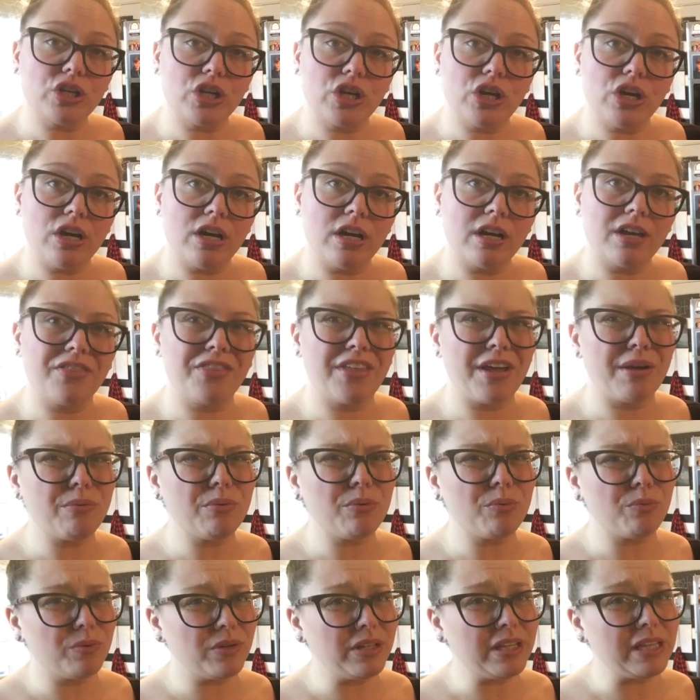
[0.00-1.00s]
to cook. They
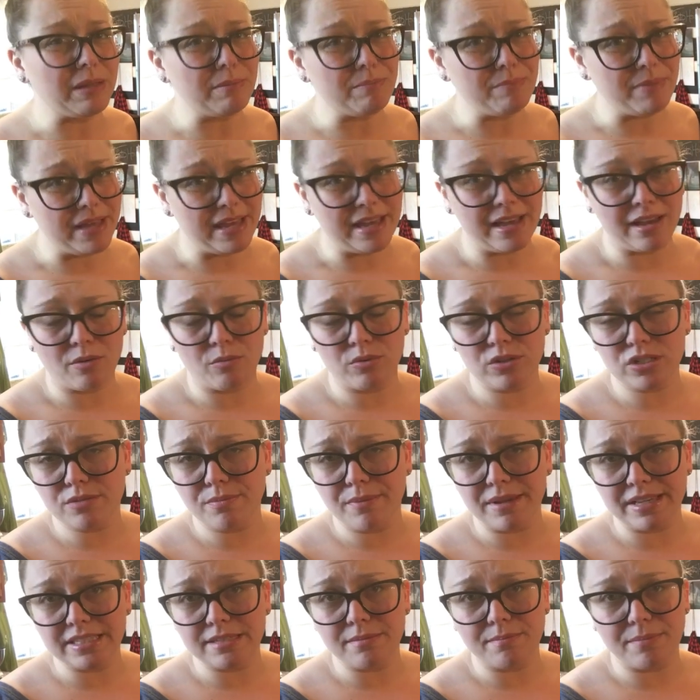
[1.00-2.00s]
were really big, which
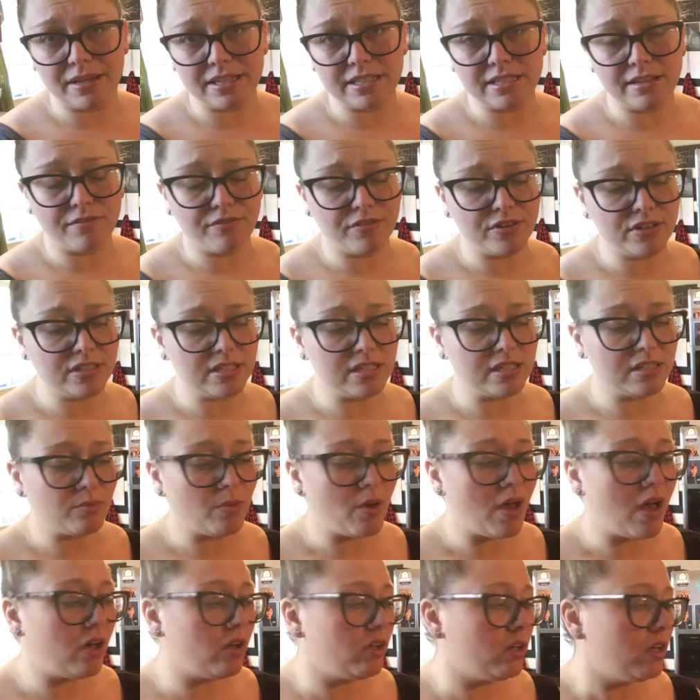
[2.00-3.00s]
makes a big difference as
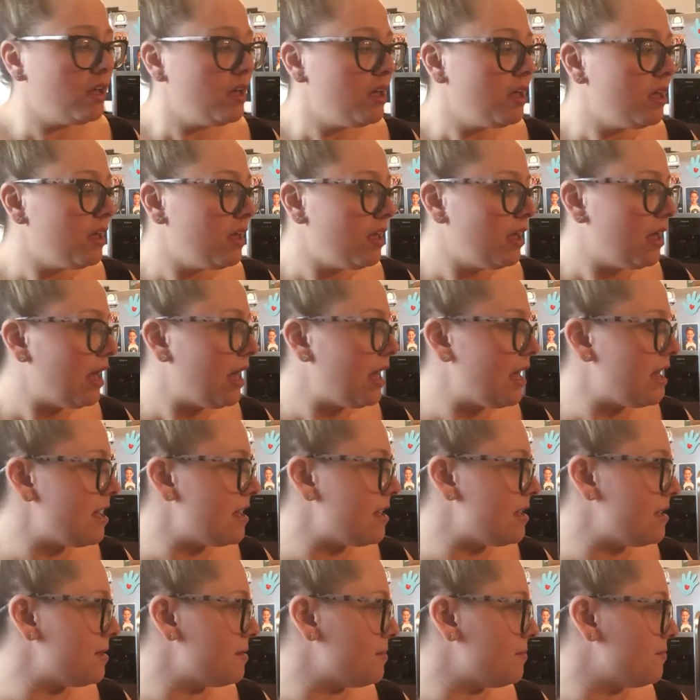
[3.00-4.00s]
well.
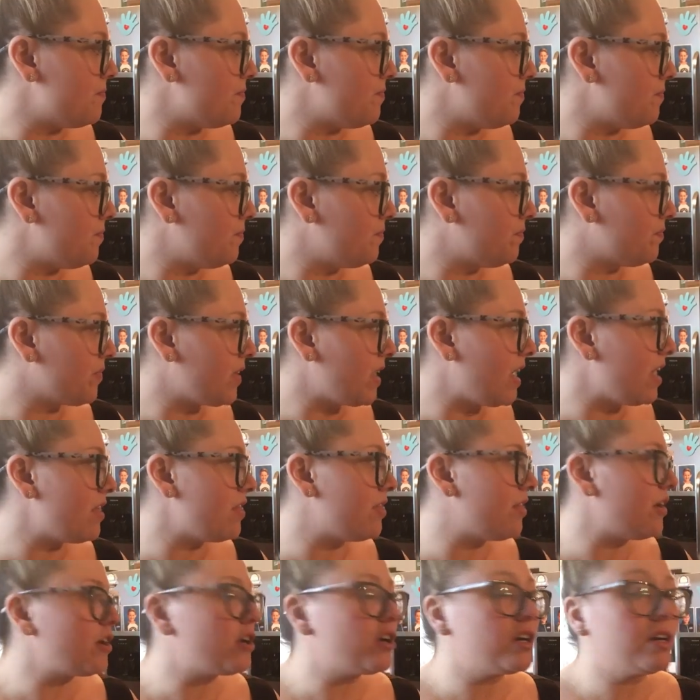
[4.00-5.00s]

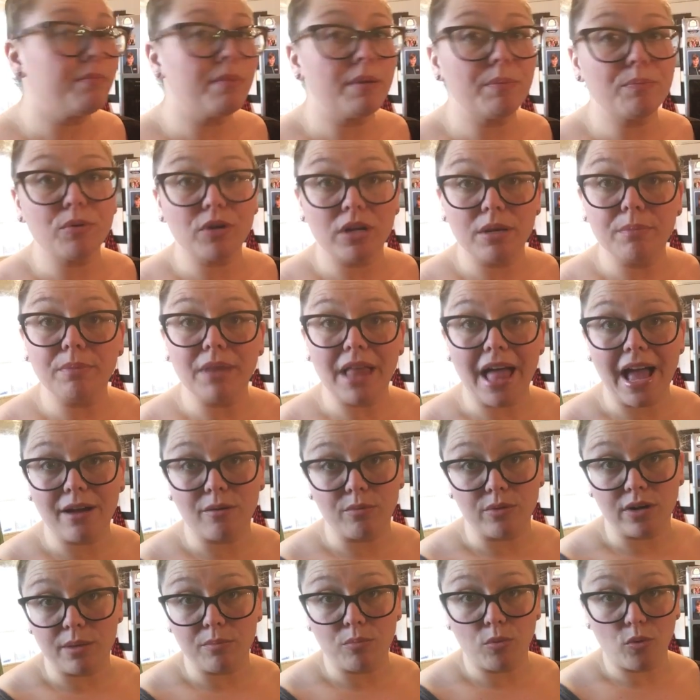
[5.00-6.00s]
They're going to be pretty
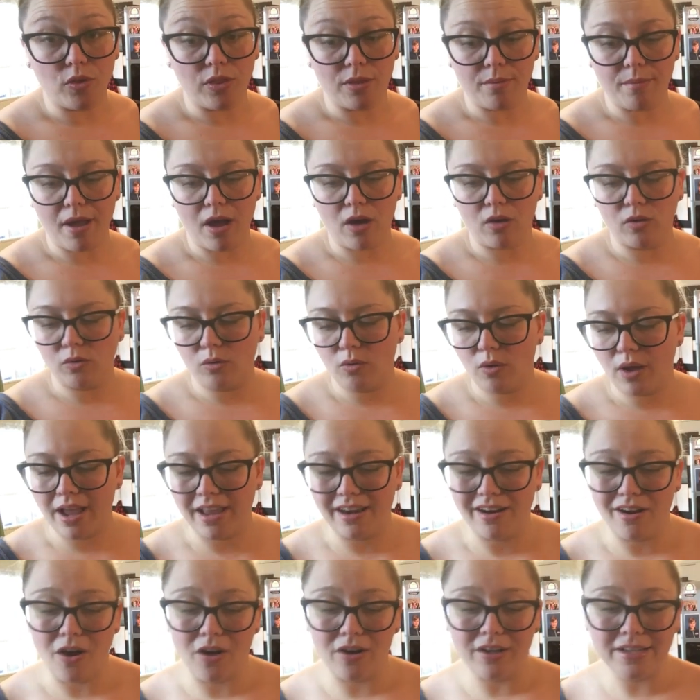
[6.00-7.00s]
black when I pull them out.
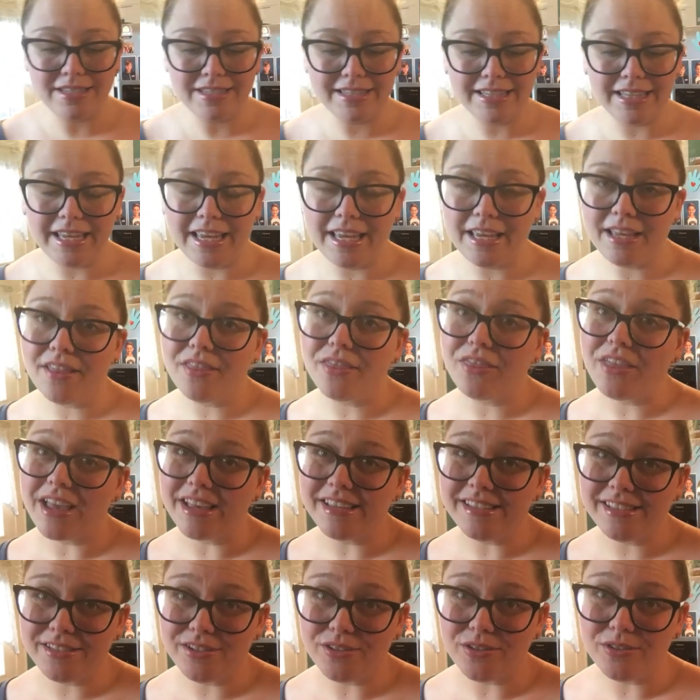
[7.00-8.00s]
And honestly,
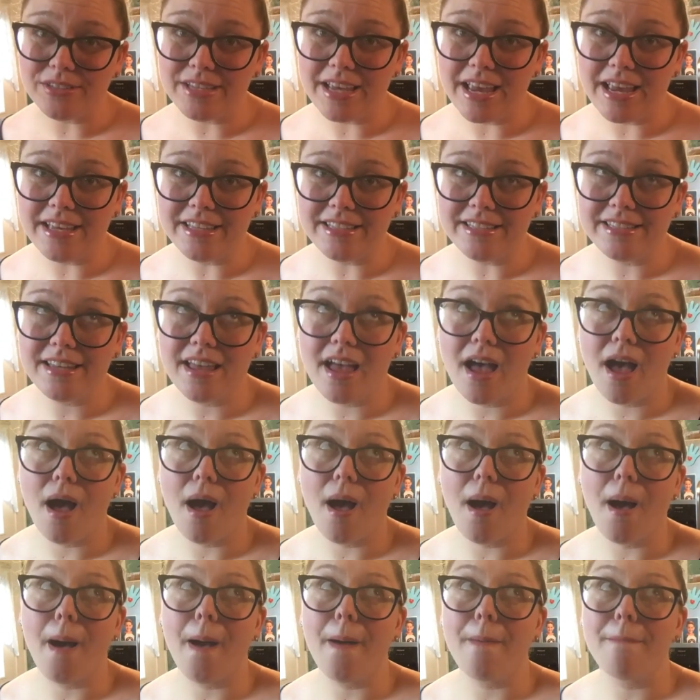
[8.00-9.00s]
they still taste
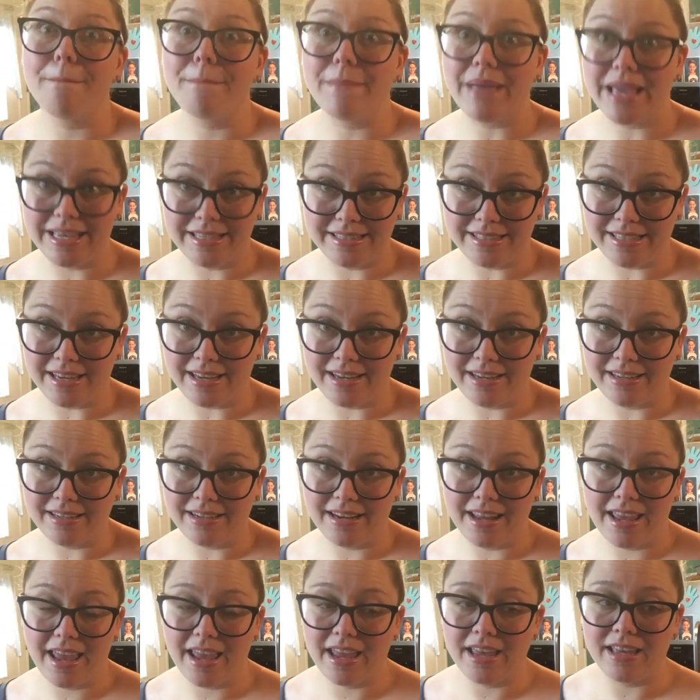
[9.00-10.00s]

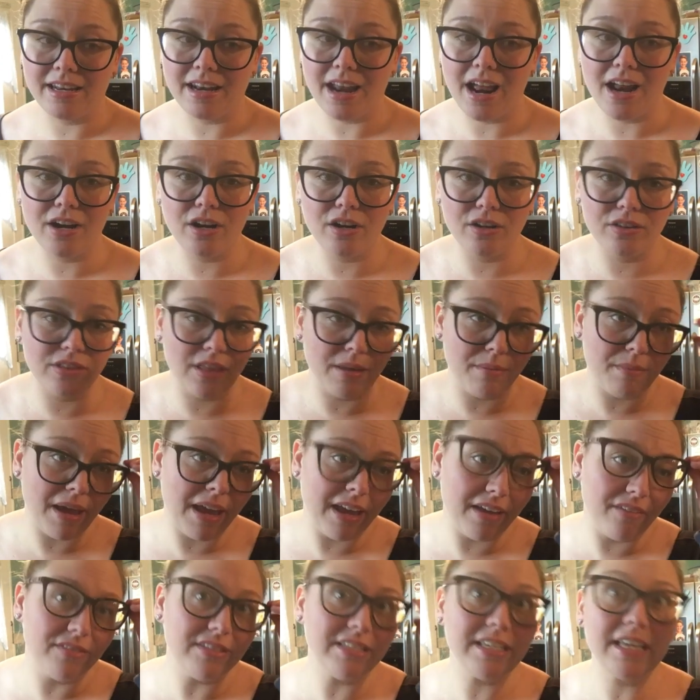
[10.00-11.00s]
amazing. And they may
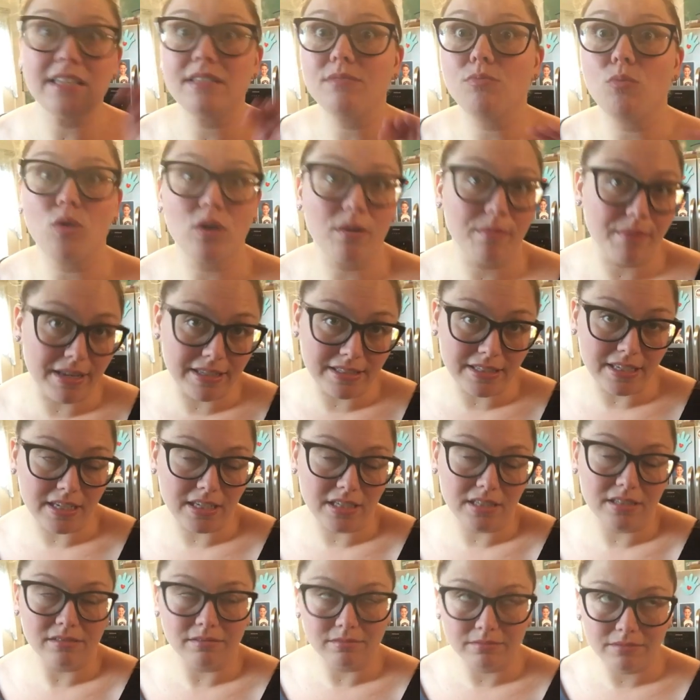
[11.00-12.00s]
even taste more
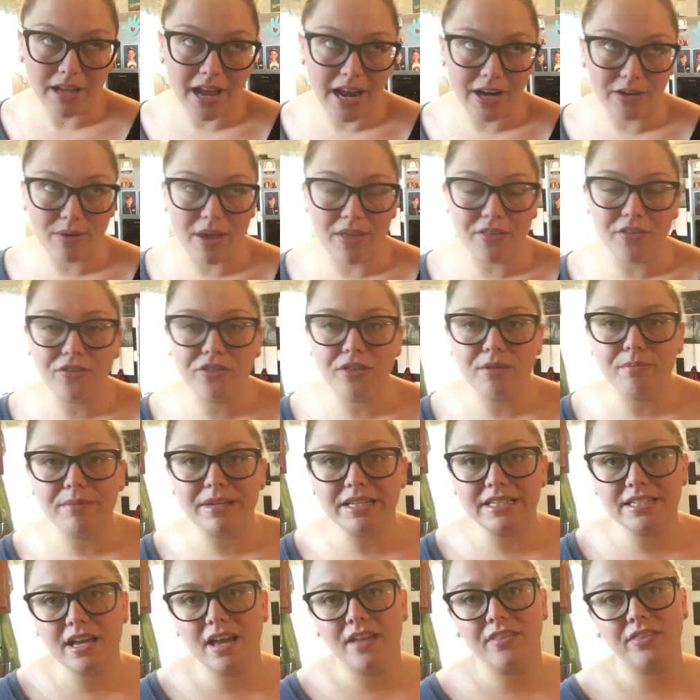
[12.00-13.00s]
amazing. I'd rather them
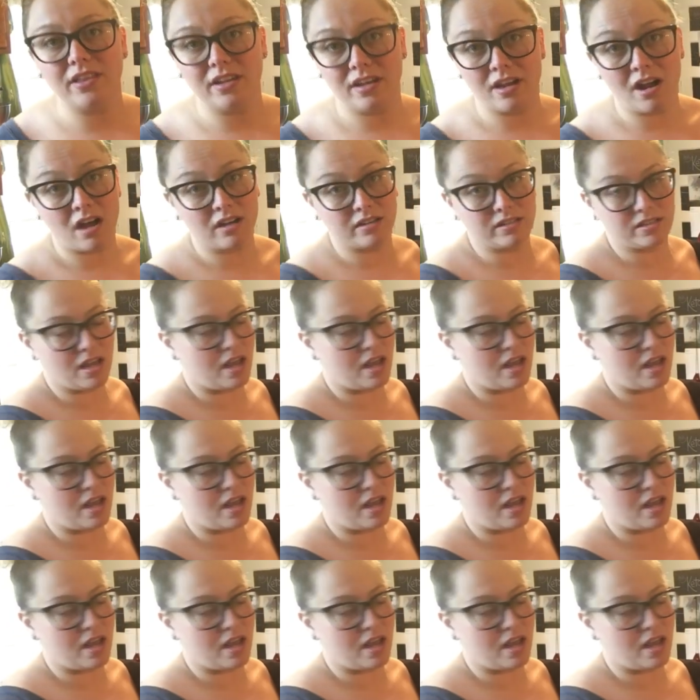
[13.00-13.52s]
be done than not